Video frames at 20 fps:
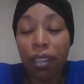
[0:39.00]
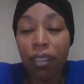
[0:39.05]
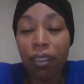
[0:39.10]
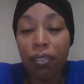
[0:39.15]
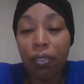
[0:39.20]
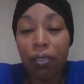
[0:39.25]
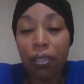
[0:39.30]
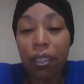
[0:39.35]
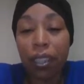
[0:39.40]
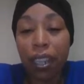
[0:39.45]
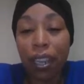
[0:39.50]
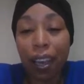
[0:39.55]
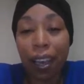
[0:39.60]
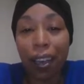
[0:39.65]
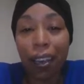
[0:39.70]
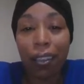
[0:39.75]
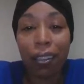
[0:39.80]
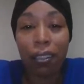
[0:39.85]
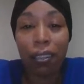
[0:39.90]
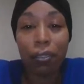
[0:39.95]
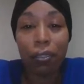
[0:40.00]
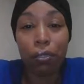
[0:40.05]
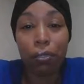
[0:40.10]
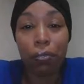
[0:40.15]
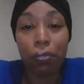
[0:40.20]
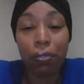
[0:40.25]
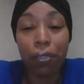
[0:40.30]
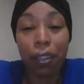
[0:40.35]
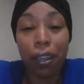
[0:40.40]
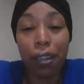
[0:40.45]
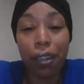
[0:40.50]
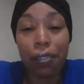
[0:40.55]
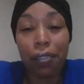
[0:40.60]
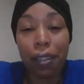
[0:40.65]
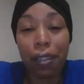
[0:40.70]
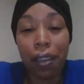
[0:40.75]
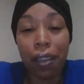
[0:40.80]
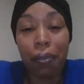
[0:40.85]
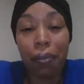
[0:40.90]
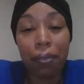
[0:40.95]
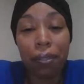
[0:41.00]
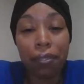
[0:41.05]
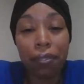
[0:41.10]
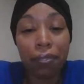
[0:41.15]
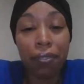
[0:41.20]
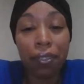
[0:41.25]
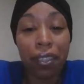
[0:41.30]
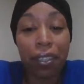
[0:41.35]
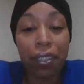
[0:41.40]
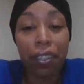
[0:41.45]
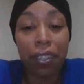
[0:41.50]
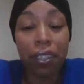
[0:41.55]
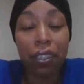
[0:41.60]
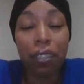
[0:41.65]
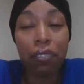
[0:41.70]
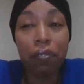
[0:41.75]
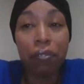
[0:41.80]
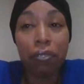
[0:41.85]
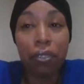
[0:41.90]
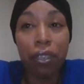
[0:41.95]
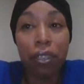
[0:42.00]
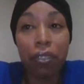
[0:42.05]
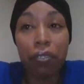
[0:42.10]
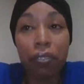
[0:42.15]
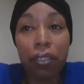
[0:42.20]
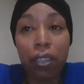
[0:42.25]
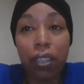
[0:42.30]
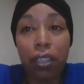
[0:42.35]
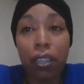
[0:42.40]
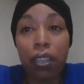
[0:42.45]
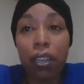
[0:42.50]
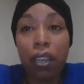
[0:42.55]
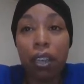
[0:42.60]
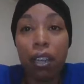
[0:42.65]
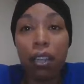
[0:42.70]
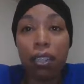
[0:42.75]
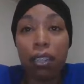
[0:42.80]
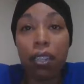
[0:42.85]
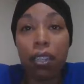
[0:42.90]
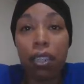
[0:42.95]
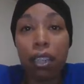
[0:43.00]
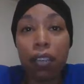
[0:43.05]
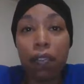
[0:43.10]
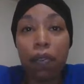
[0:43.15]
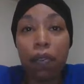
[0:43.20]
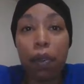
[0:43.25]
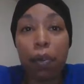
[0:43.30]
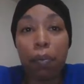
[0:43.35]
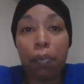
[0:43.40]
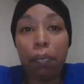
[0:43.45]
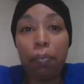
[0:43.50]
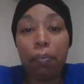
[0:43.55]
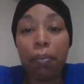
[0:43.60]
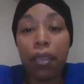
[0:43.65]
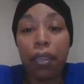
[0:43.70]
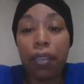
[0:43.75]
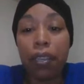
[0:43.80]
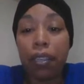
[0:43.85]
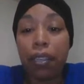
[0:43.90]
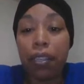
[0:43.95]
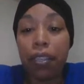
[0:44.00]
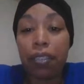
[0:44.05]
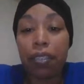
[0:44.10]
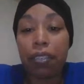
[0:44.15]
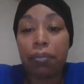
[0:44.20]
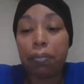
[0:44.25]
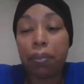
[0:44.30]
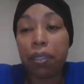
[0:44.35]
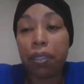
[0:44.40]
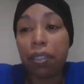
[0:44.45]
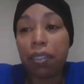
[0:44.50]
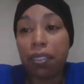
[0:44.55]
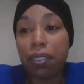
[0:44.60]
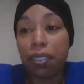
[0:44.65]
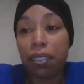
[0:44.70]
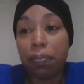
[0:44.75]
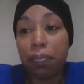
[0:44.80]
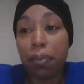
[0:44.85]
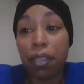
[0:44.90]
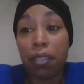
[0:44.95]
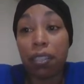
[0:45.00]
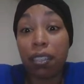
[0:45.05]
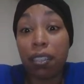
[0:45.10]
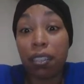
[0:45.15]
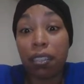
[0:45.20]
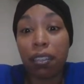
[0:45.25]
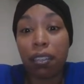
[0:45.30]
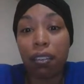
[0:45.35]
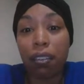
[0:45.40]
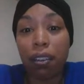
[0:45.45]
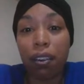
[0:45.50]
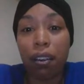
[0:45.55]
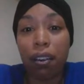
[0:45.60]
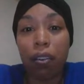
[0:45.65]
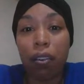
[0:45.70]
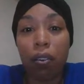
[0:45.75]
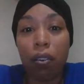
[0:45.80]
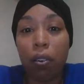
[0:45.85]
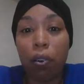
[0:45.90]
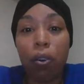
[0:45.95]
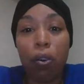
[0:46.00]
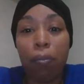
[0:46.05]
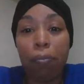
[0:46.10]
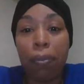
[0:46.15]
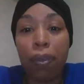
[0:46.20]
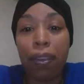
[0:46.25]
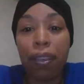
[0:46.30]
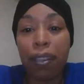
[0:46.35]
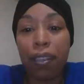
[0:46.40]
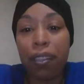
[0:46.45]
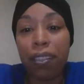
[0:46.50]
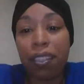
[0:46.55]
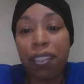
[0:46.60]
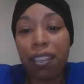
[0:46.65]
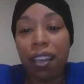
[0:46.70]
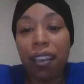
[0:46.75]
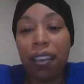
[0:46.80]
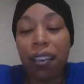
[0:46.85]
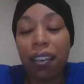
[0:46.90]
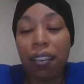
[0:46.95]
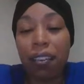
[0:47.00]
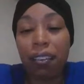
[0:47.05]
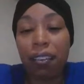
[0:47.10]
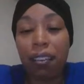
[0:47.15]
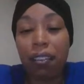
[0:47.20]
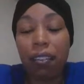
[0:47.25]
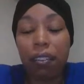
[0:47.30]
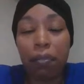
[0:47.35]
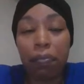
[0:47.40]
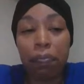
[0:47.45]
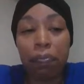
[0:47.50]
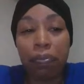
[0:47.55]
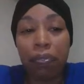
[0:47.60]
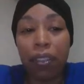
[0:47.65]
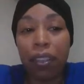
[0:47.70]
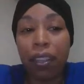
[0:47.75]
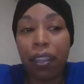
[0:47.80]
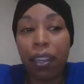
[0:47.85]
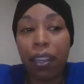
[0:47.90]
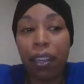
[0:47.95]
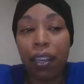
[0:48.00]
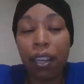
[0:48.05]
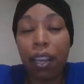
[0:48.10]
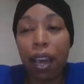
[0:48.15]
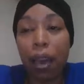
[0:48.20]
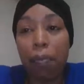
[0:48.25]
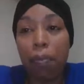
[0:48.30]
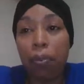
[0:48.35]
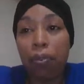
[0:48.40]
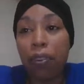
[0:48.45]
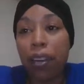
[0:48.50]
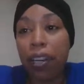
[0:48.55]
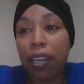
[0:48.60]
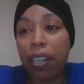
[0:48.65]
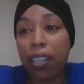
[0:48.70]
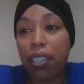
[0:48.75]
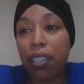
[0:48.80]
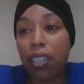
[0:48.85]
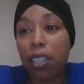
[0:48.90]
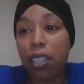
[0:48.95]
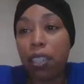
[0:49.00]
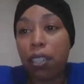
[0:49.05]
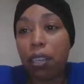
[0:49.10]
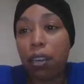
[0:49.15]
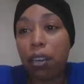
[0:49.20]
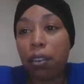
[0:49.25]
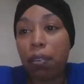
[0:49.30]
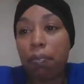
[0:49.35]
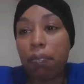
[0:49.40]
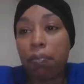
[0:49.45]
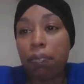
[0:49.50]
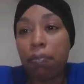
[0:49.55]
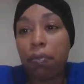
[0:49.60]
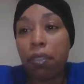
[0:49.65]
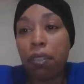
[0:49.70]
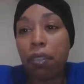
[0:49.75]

Only thing I had to do for that site was finish configuring the different medias because it's basically a all media site. Collaborating Spotify,